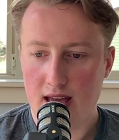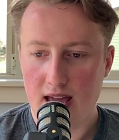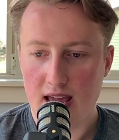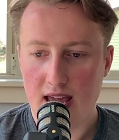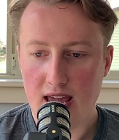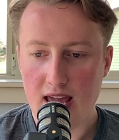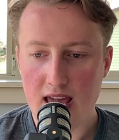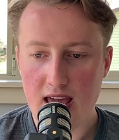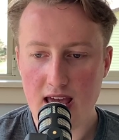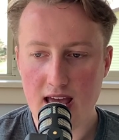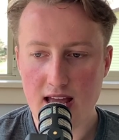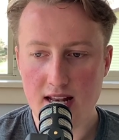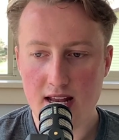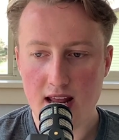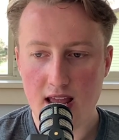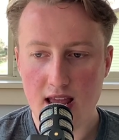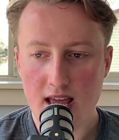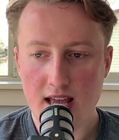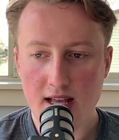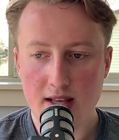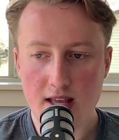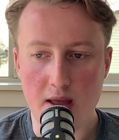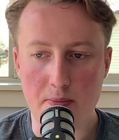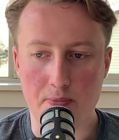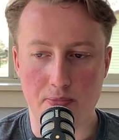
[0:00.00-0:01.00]
And
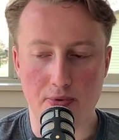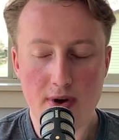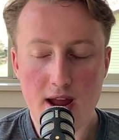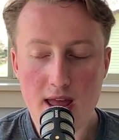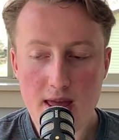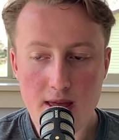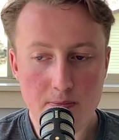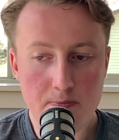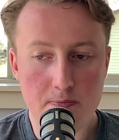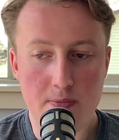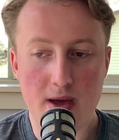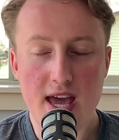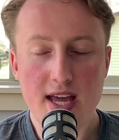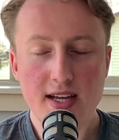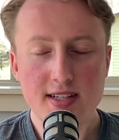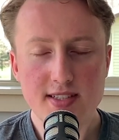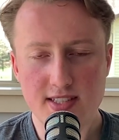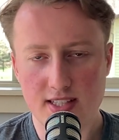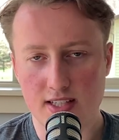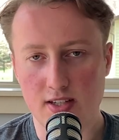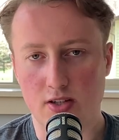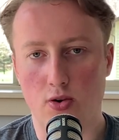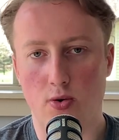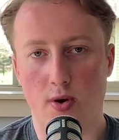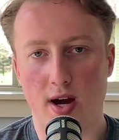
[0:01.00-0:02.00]
it begs
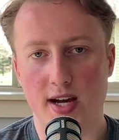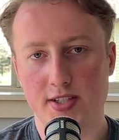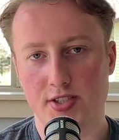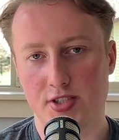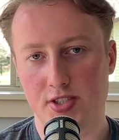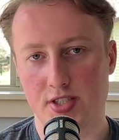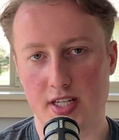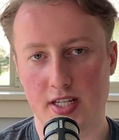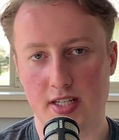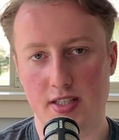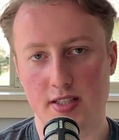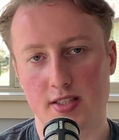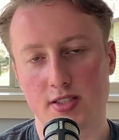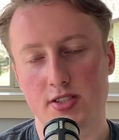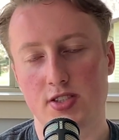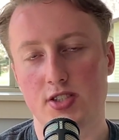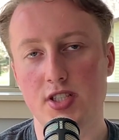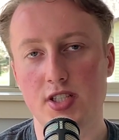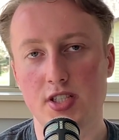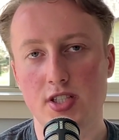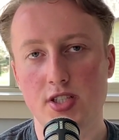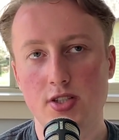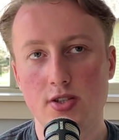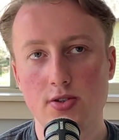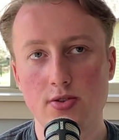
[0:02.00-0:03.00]
the question, do
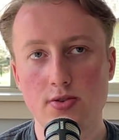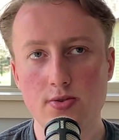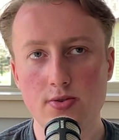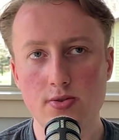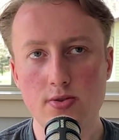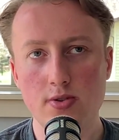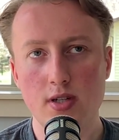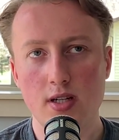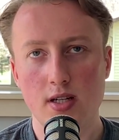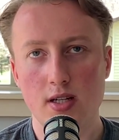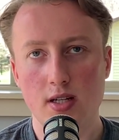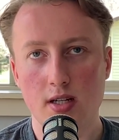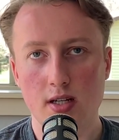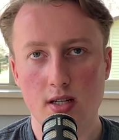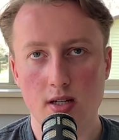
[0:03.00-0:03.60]
you,